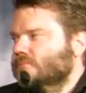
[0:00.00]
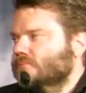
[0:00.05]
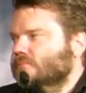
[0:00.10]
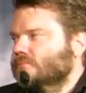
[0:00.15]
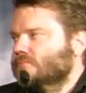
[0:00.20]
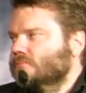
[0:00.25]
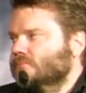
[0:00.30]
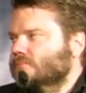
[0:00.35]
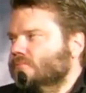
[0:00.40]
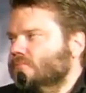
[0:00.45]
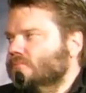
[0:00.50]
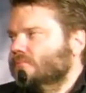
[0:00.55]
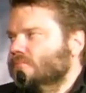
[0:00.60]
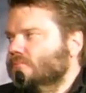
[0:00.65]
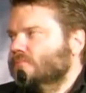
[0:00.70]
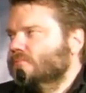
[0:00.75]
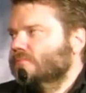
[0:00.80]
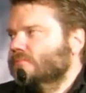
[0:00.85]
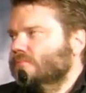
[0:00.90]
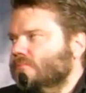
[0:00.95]

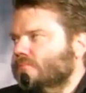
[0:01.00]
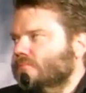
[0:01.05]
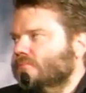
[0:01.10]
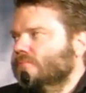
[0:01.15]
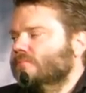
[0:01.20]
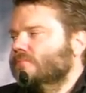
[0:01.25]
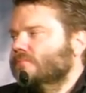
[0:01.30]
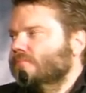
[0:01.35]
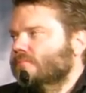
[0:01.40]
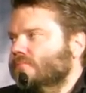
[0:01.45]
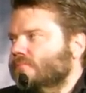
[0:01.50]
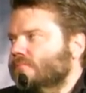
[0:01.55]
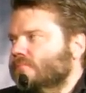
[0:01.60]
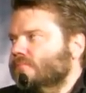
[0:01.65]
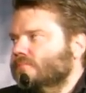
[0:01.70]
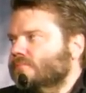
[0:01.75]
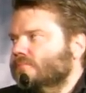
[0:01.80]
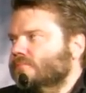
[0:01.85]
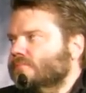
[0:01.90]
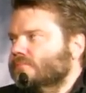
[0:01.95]

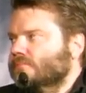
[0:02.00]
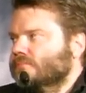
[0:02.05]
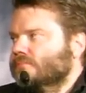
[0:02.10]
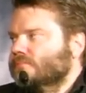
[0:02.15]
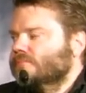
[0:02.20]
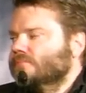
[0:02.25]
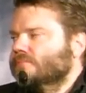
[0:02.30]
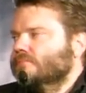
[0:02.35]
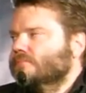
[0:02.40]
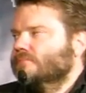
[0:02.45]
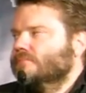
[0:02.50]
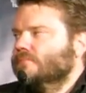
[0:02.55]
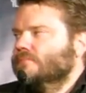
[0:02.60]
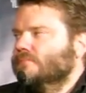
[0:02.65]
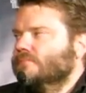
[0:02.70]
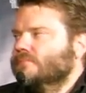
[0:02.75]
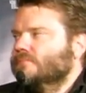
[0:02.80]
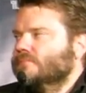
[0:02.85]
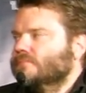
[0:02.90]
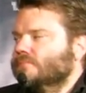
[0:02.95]

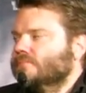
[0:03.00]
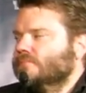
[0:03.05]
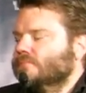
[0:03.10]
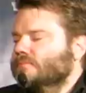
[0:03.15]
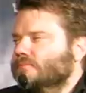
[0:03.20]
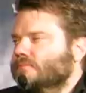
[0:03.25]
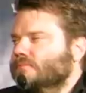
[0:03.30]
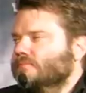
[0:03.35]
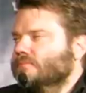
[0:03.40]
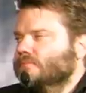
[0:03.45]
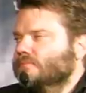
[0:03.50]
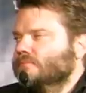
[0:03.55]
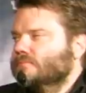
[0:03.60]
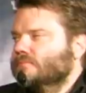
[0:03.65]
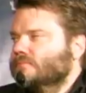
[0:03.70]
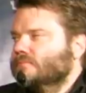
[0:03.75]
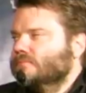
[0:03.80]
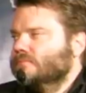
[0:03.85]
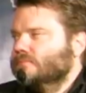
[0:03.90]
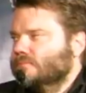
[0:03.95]

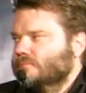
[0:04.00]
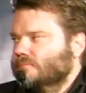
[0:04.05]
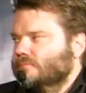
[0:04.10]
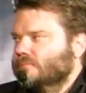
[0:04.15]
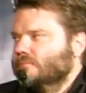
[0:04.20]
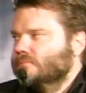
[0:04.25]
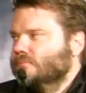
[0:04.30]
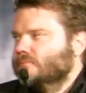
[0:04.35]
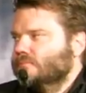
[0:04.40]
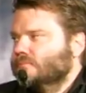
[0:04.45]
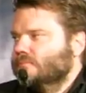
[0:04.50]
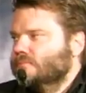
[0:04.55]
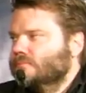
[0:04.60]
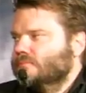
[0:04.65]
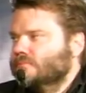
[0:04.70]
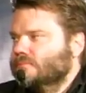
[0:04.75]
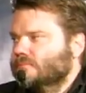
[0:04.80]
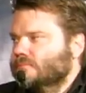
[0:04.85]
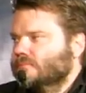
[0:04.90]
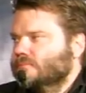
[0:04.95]

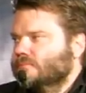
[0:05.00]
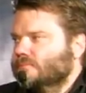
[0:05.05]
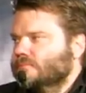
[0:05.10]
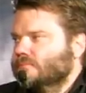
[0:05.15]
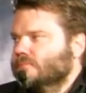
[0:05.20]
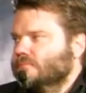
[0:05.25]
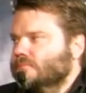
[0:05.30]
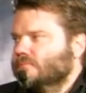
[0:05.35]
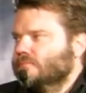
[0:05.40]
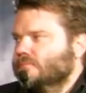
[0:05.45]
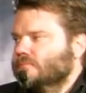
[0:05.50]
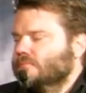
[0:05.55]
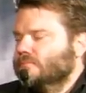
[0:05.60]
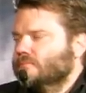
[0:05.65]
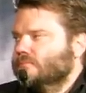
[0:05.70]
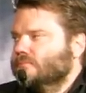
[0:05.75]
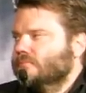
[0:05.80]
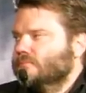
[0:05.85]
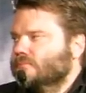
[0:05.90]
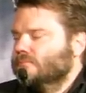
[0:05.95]

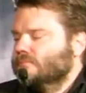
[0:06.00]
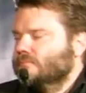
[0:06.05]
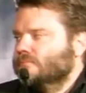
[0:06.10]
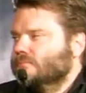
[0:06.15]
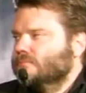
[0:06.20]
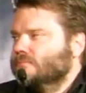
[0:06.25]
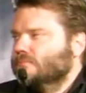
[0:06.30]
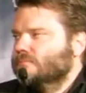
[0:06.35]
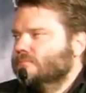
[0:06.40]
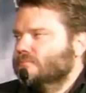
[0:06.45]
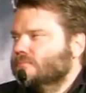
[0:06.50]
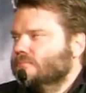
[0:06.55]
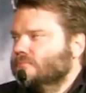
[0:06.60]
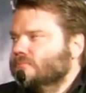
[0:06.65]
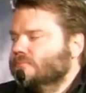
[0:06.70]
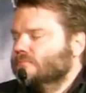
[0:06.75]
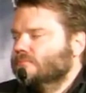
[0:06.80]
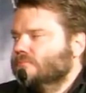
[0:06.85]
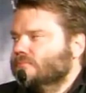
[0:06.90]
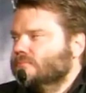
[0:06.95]

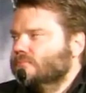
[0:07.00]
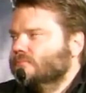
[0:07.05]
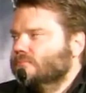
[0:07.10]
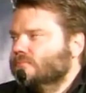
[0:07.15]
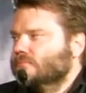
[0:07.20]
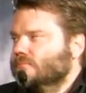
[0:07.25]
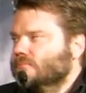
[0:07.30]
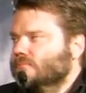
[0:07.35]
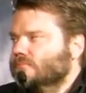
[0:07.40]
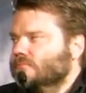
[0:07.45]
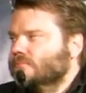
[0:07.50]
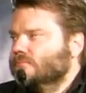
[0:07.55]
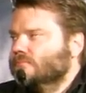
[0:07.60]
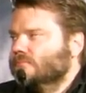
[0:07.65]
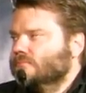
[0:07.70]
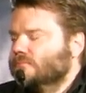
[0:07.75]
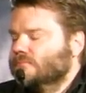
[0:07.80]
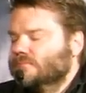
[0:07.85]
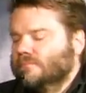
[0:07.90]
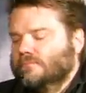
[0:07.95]
(not speaking)